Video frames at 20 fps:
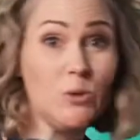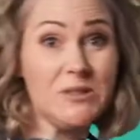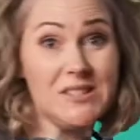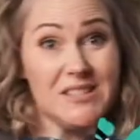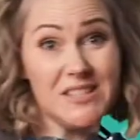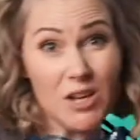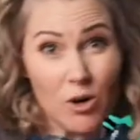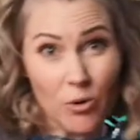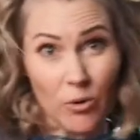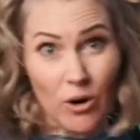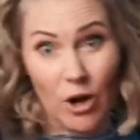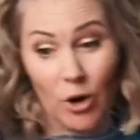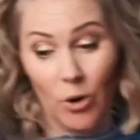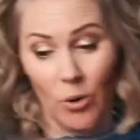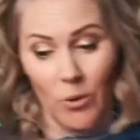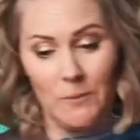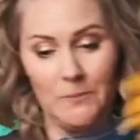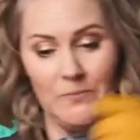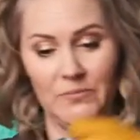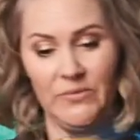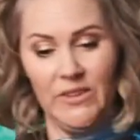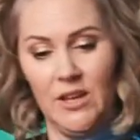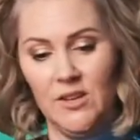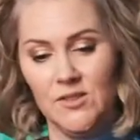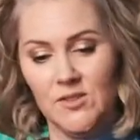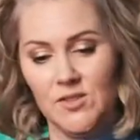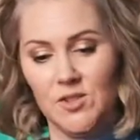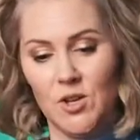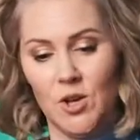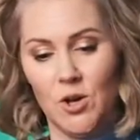zero.
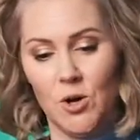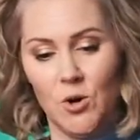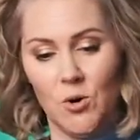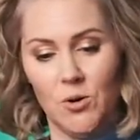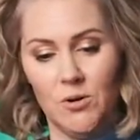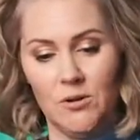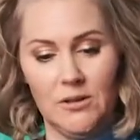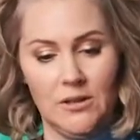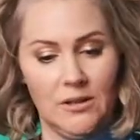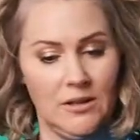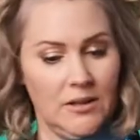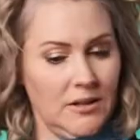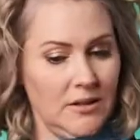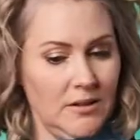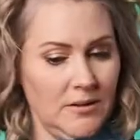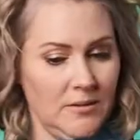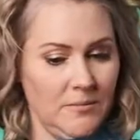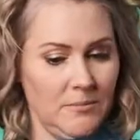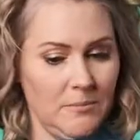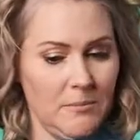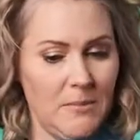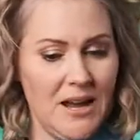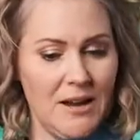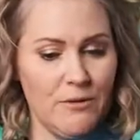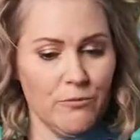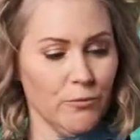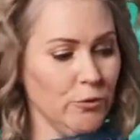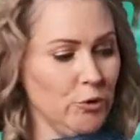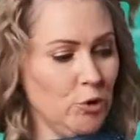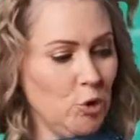So my
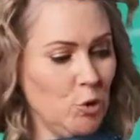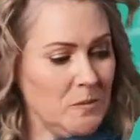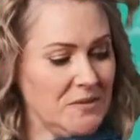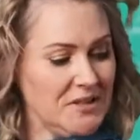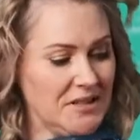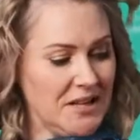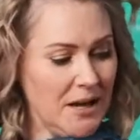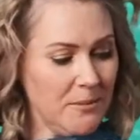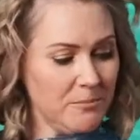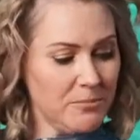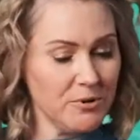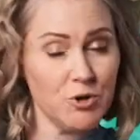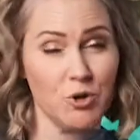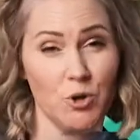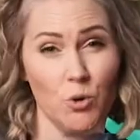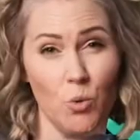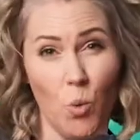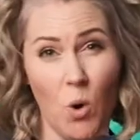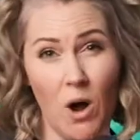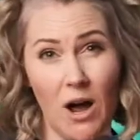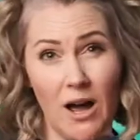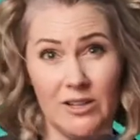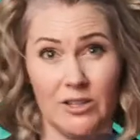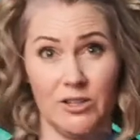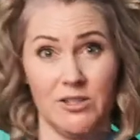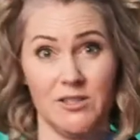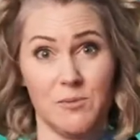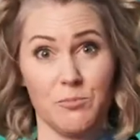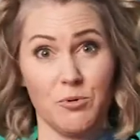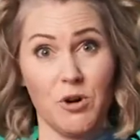room temperature
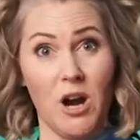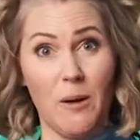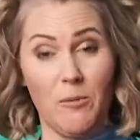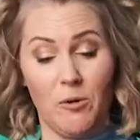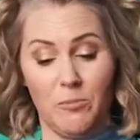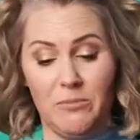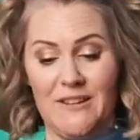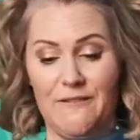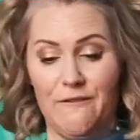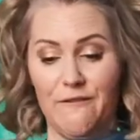water is probably